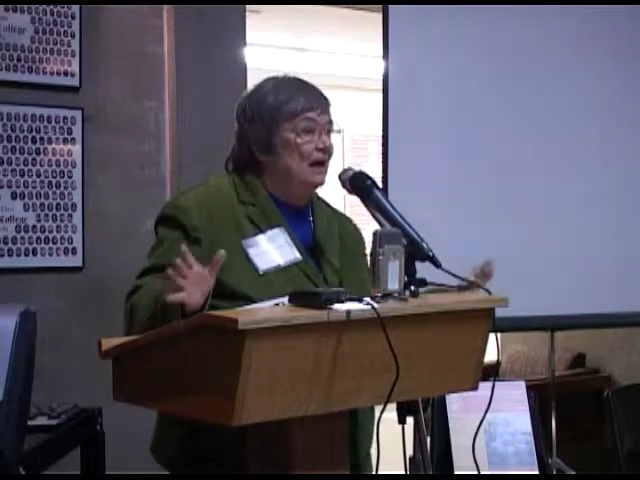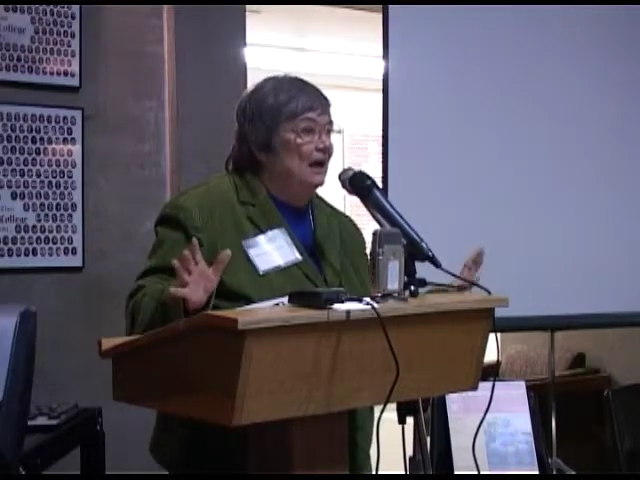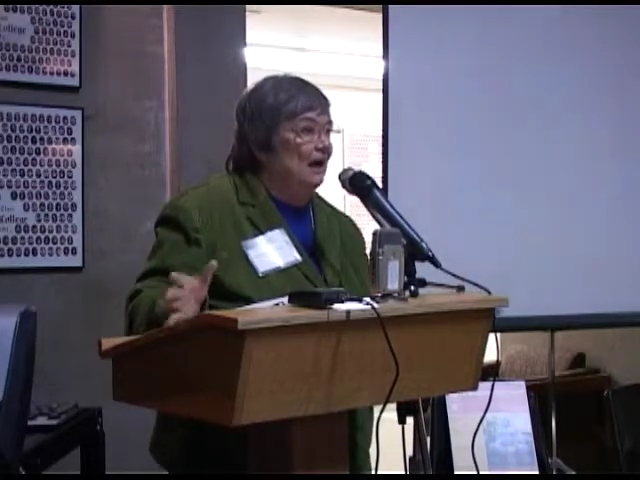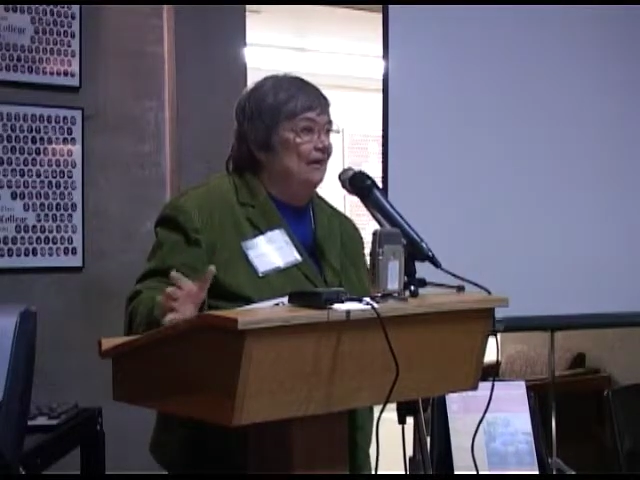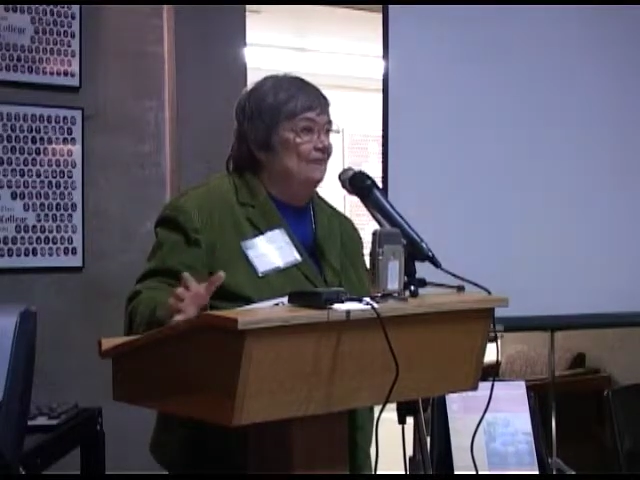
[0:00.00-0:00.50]

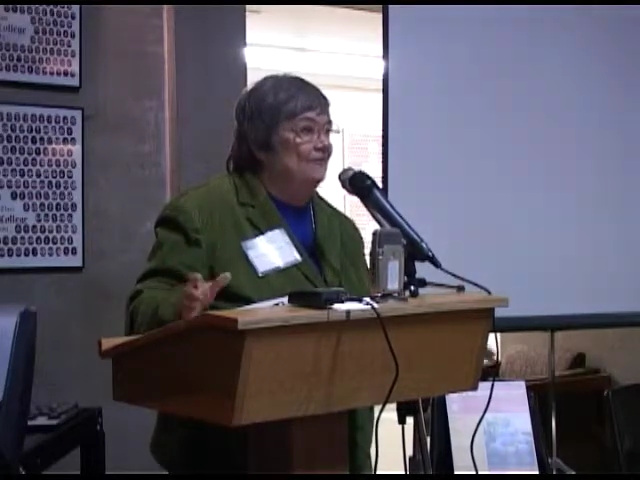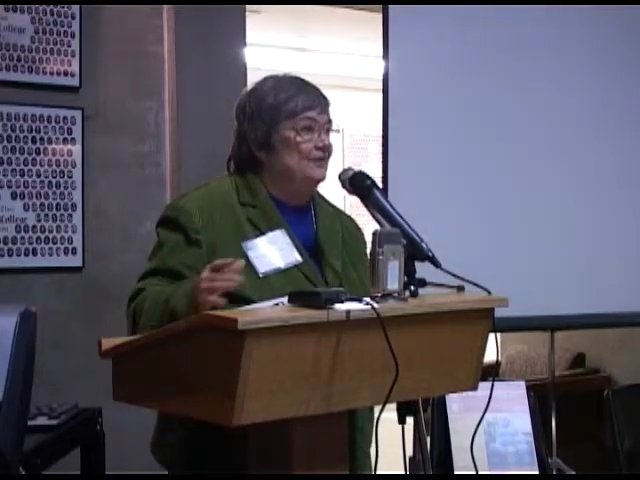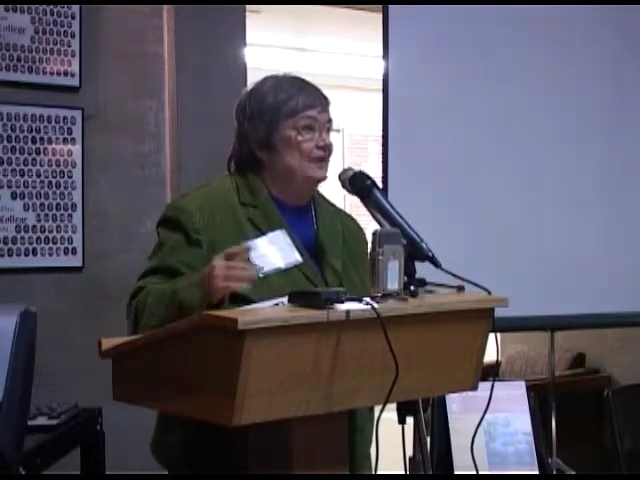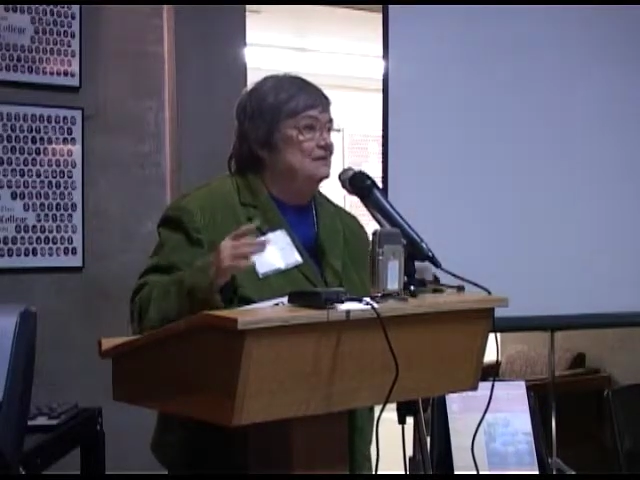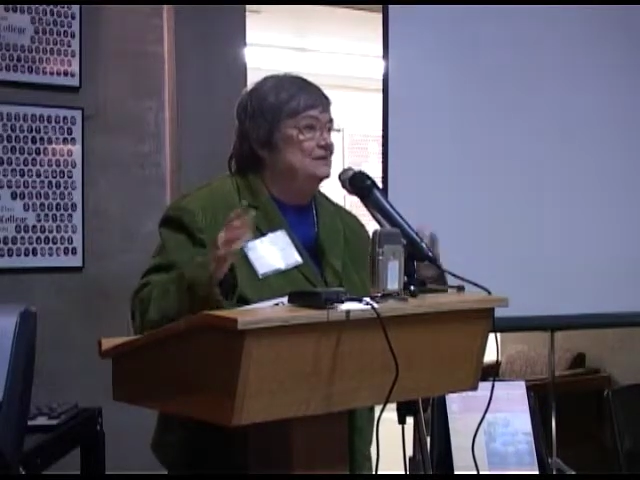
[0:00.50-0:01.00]

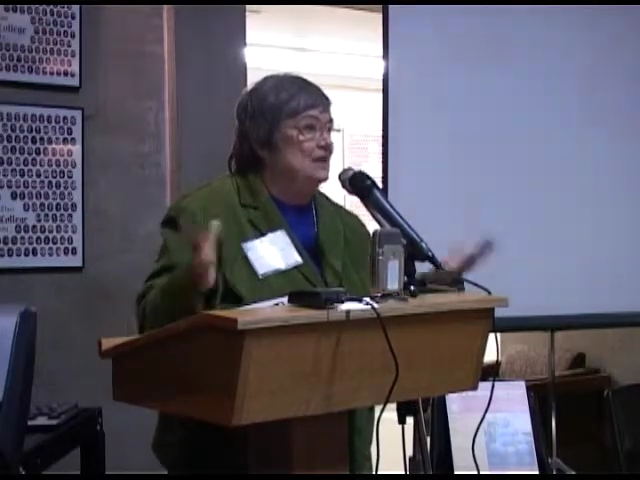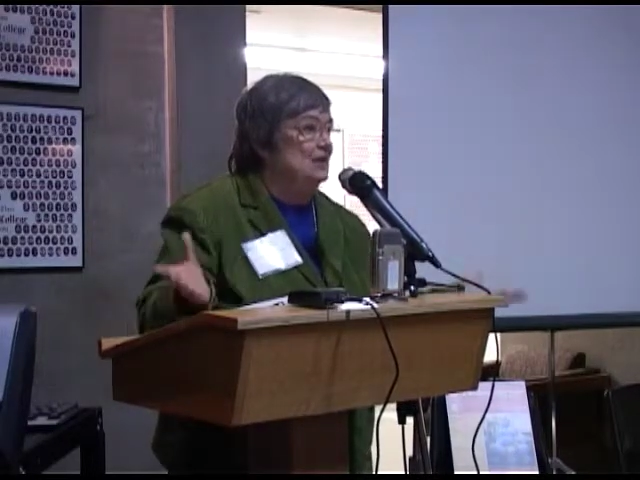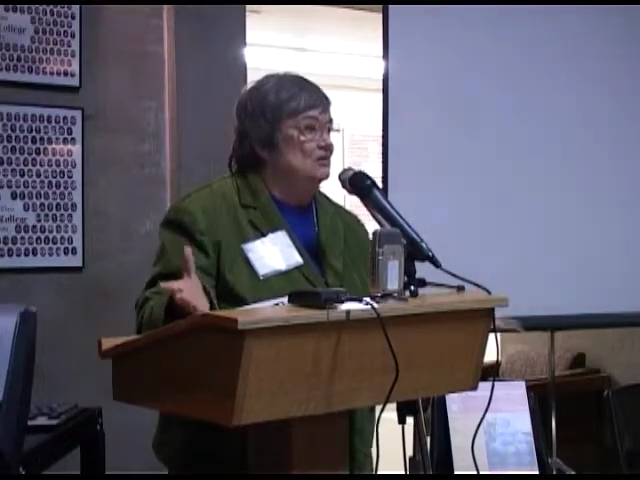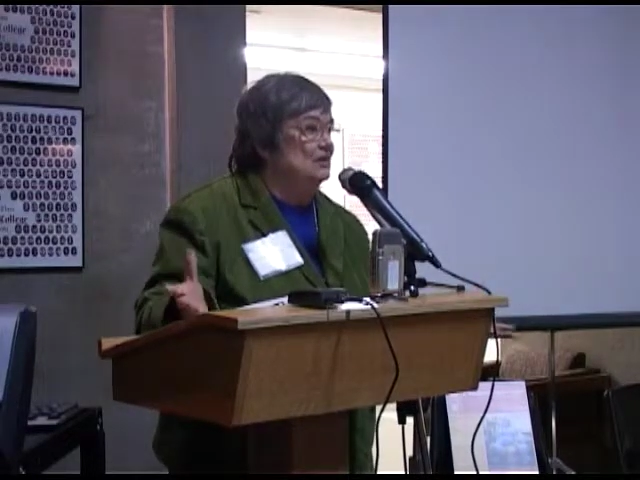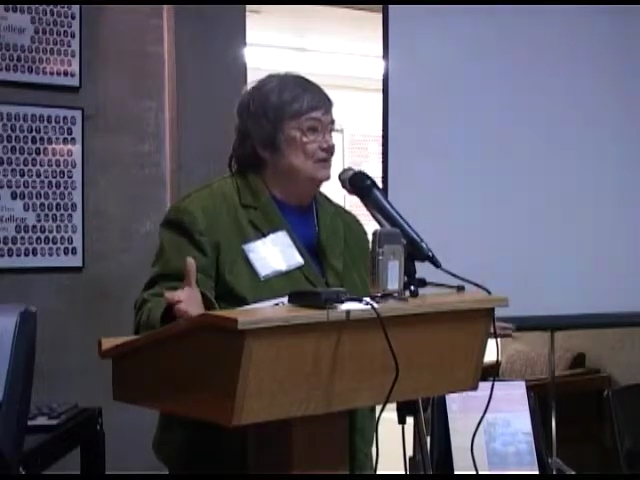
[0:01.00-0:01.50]
of
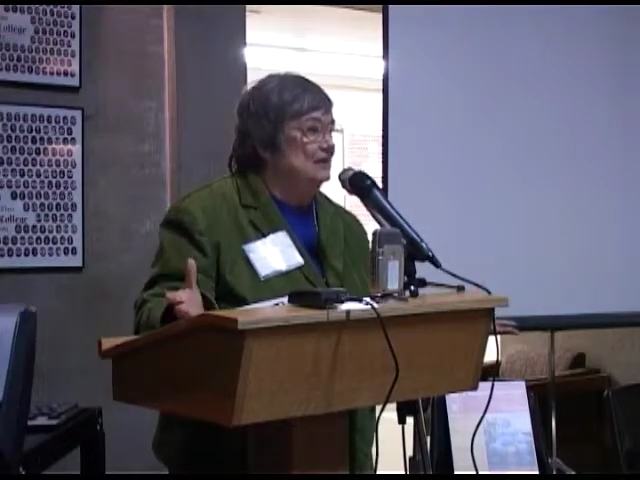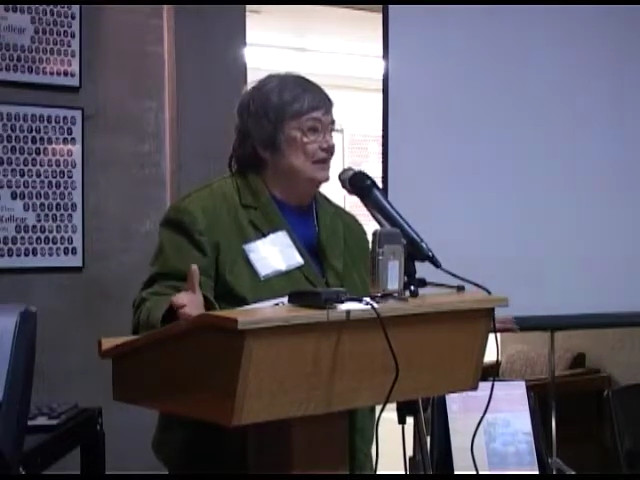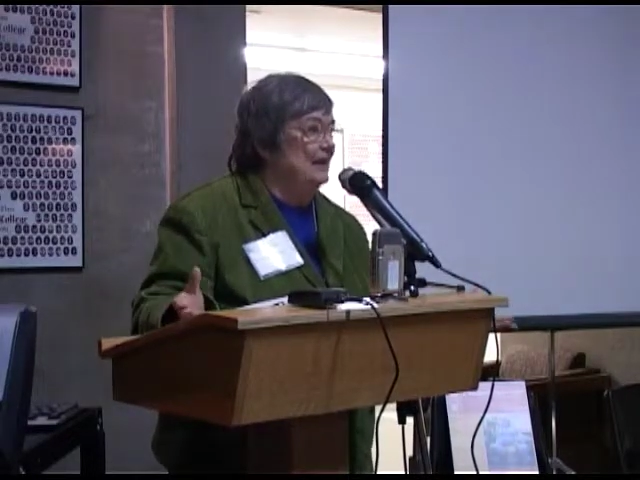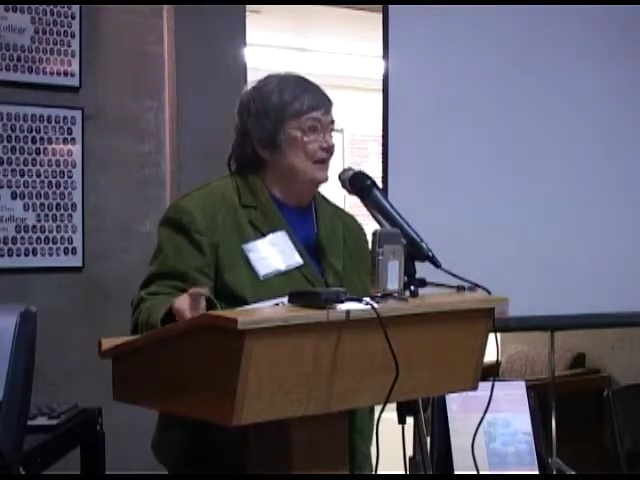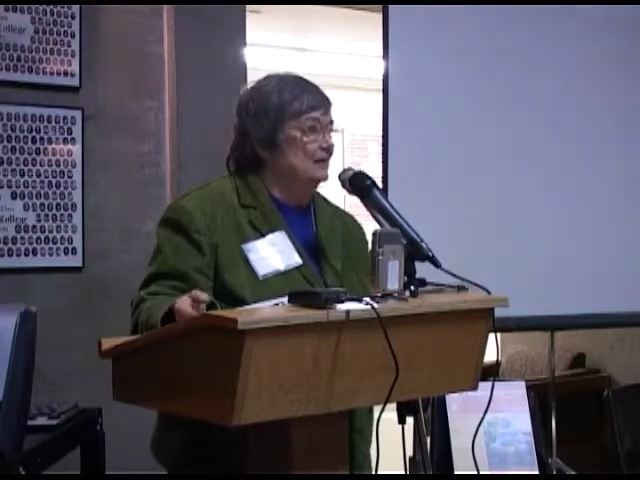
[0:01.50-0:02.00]

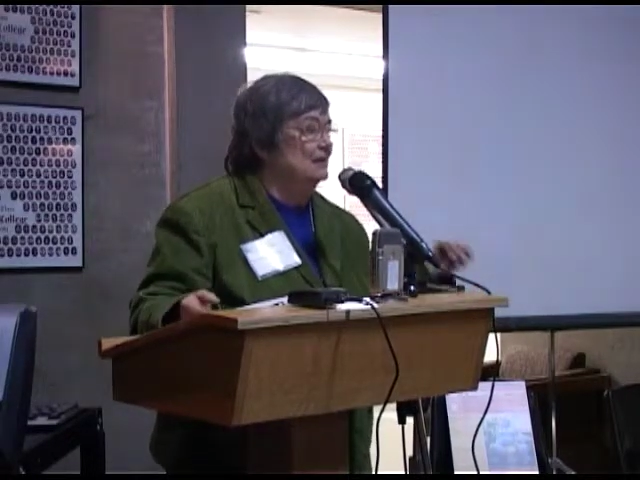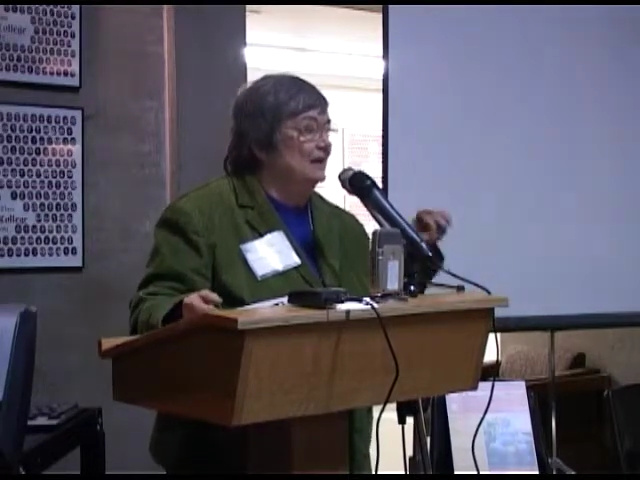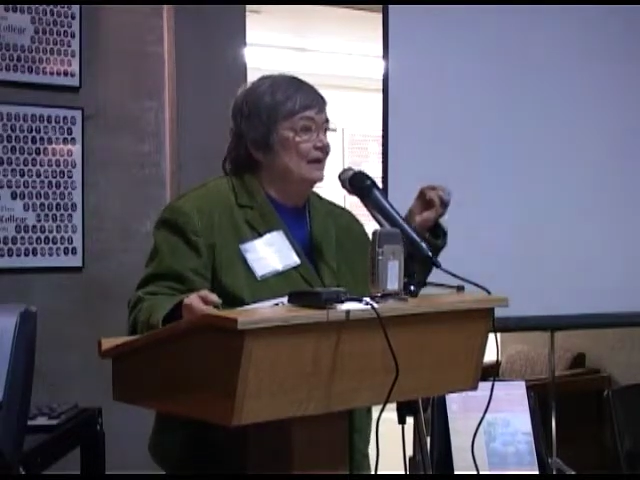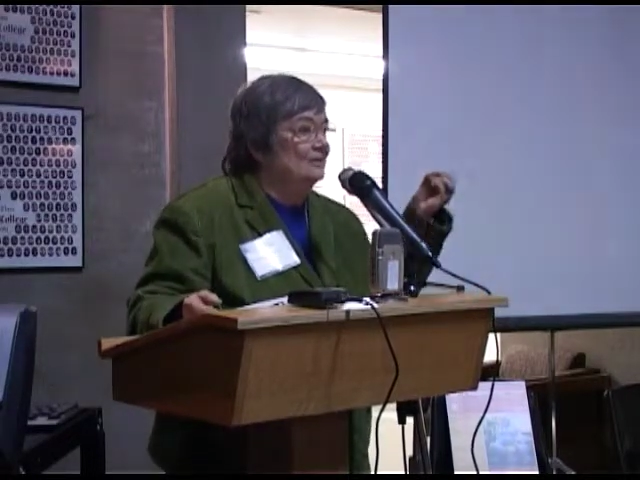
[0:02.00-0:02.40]
scarcity and a